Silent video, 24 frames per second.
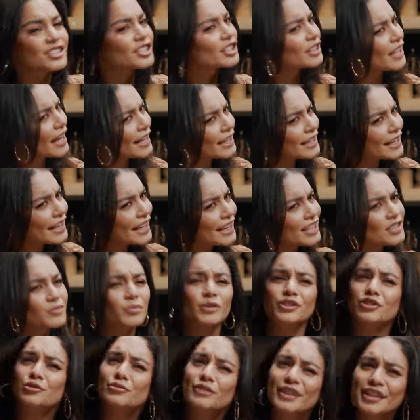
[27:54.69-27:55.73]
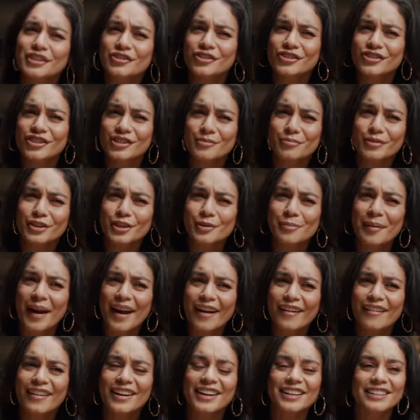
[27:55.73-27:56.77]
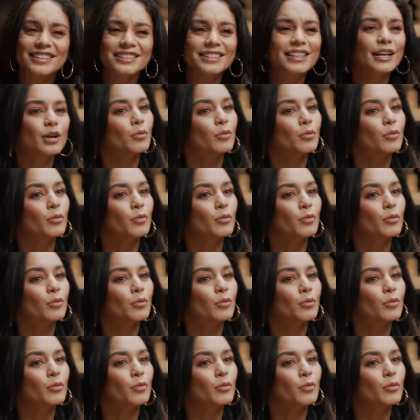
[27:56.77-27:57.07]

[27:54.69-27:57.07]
You like kids? What's your relationship with your parents?